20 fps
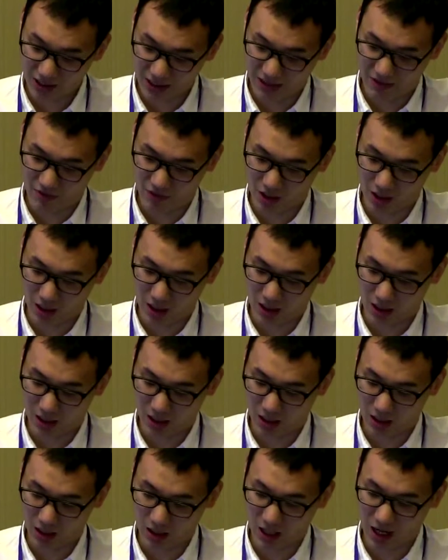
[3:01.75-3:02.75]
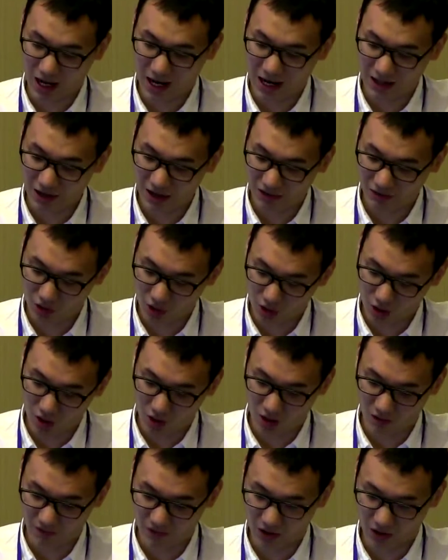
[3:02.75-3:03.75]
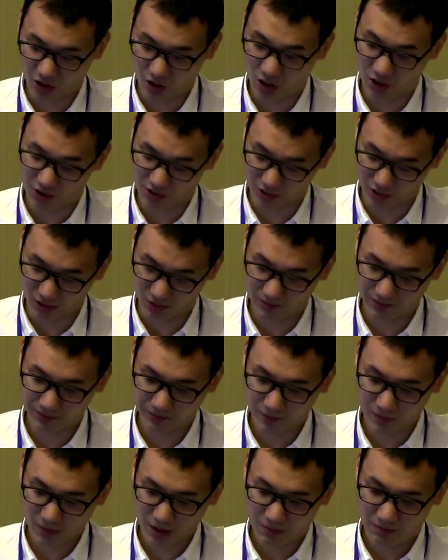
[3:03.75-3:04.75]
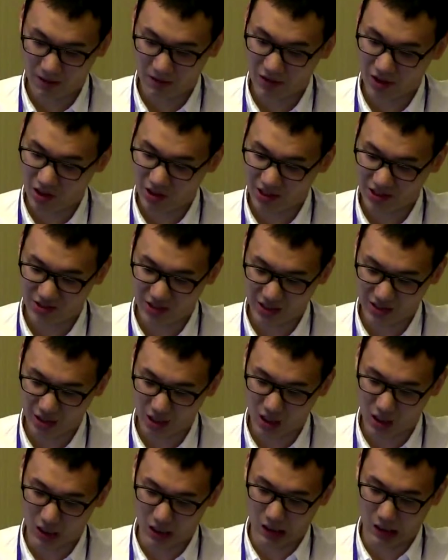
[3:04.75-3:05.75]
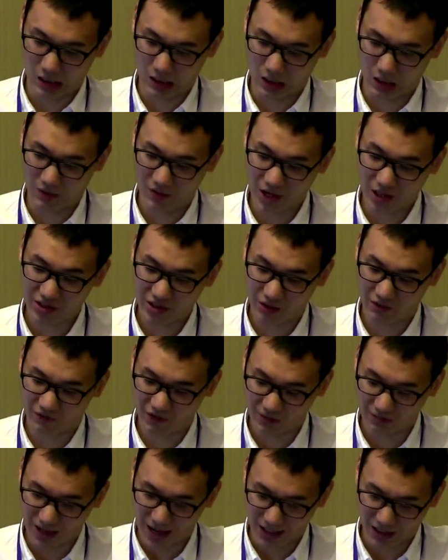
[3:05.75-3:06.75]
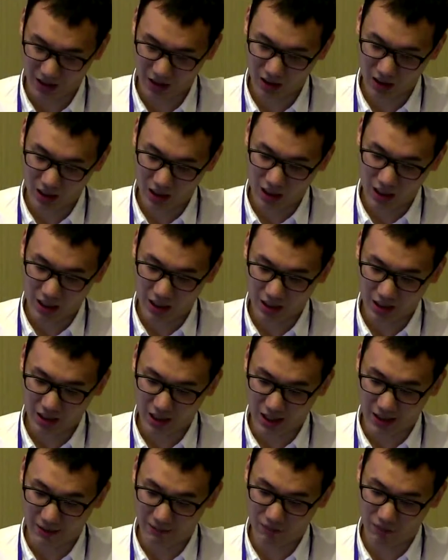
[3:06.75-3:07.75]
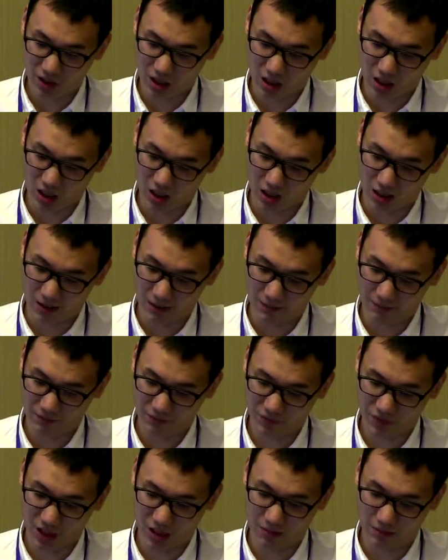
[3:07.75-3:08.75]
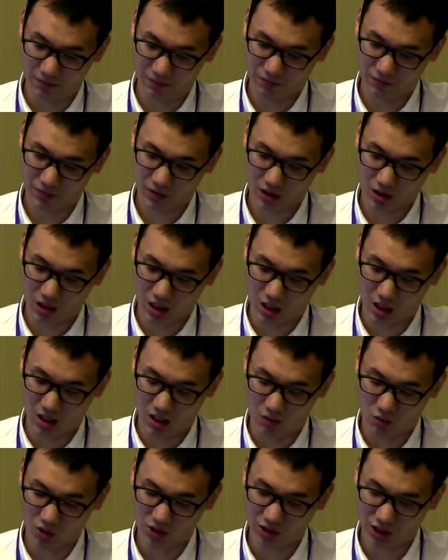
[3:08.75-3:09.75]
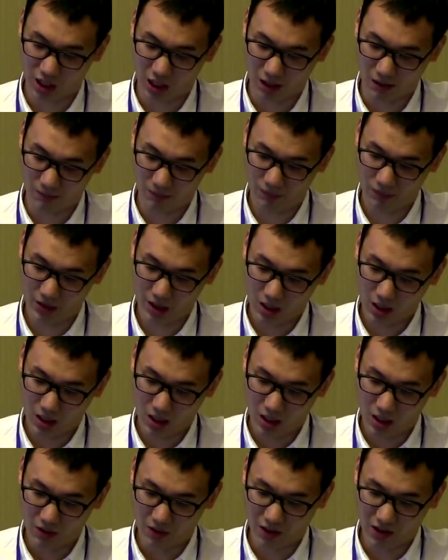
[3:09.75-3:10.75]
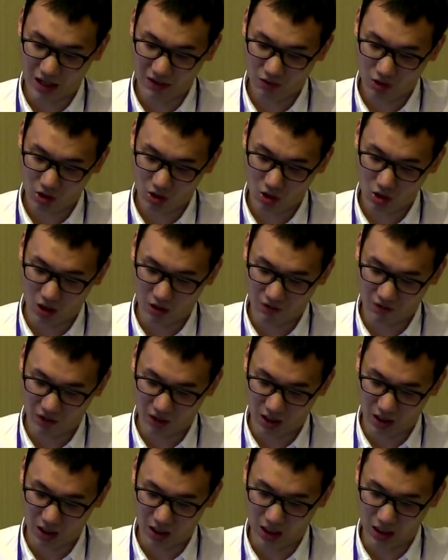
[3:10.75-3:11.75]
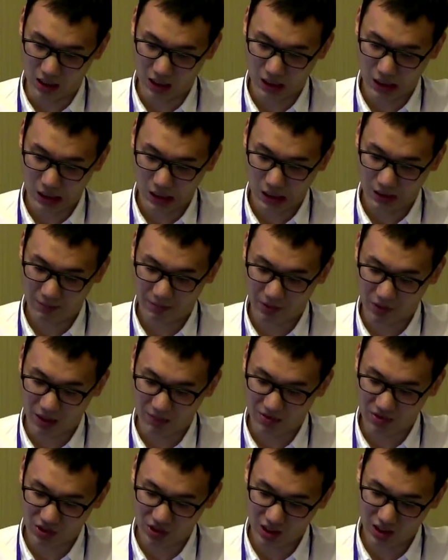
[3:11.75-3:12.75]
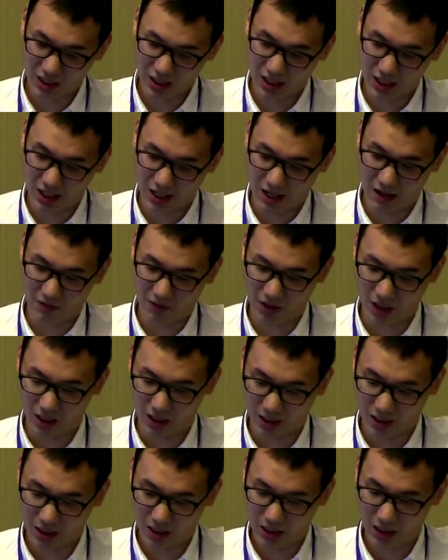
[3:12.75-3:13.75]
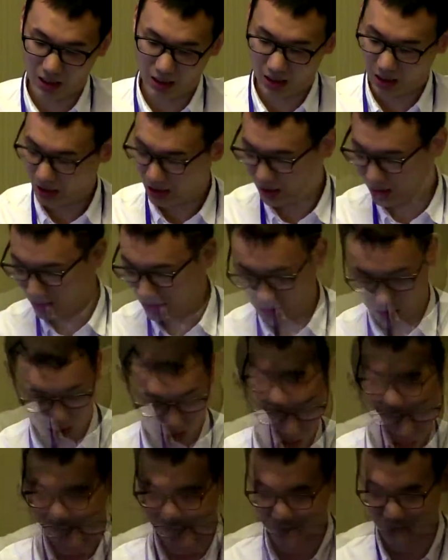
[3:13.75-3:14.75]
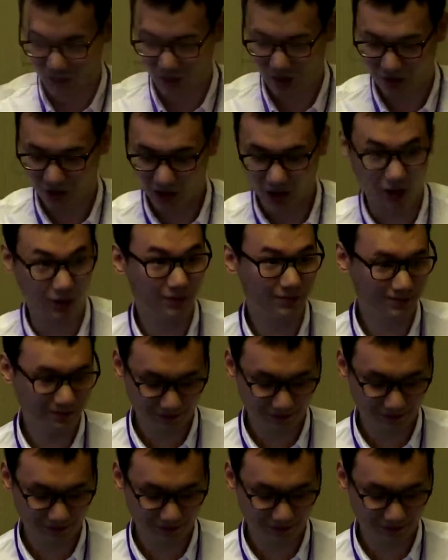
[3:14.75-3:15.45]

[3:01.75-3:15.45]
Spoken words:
is the high level of the cortisol. But there exists negative feedback. It can work on the level of the PMC and the, thank you.